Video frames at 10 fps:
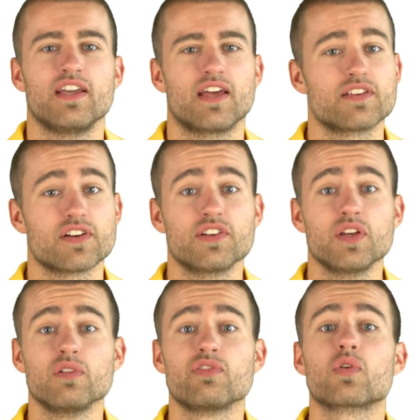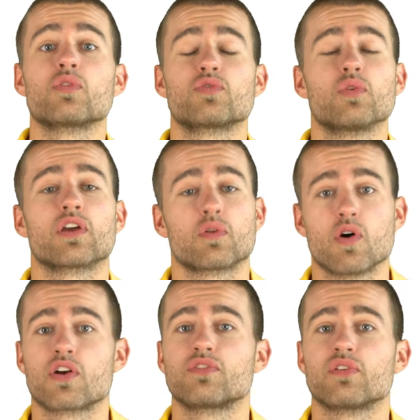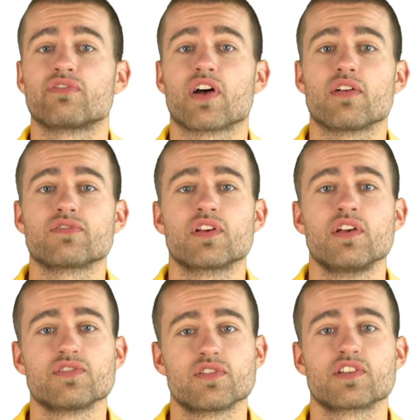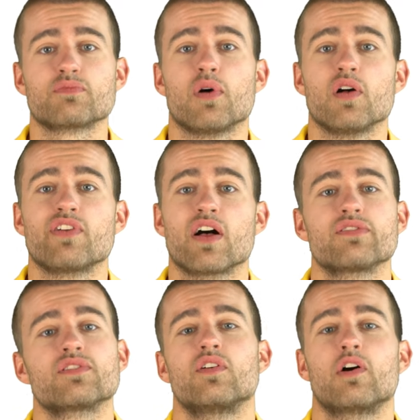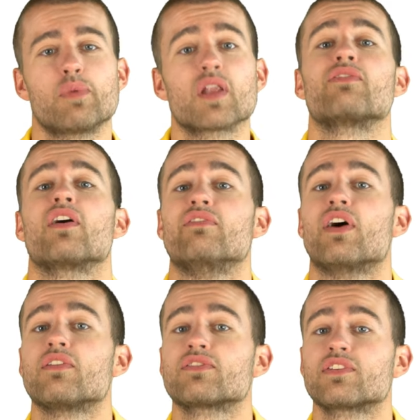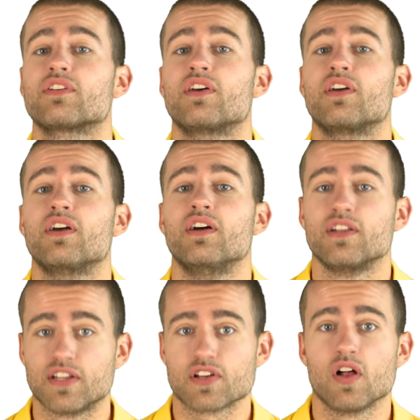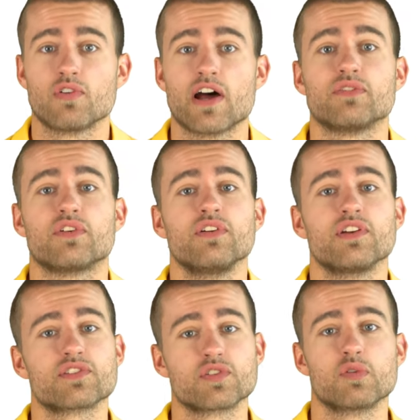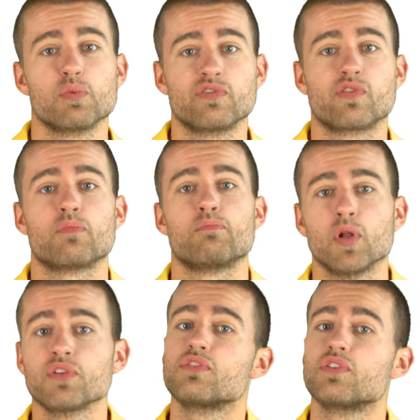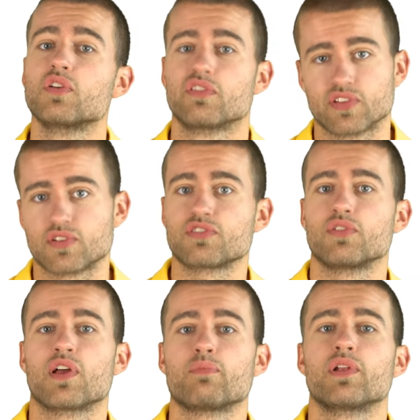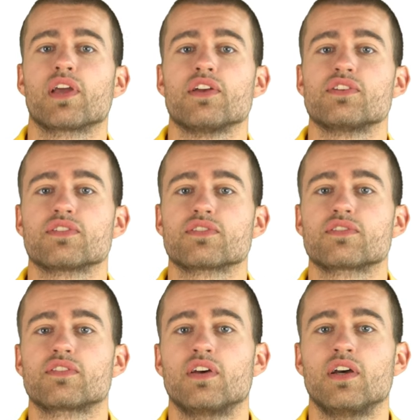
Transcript: It is ideal for controlling quarter-turn valves, such as ball valves or butterfly valves. This all-rounder is suitable for a multitude of industrial applications.